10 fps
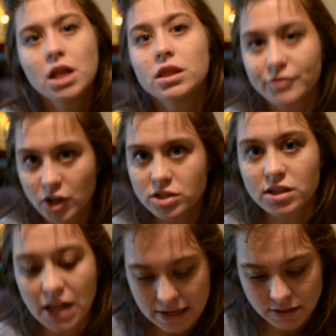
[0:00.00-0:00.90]
the first
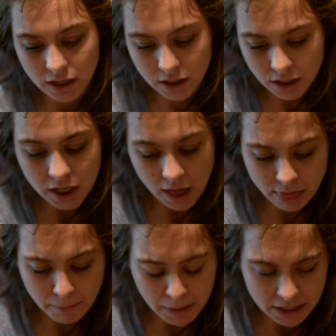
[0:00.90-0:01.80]
classic
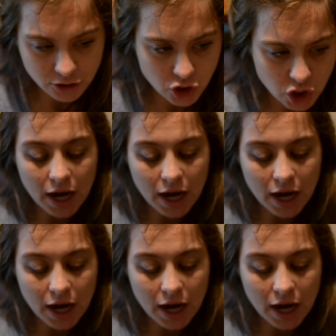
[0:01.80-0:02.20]
in the bunch.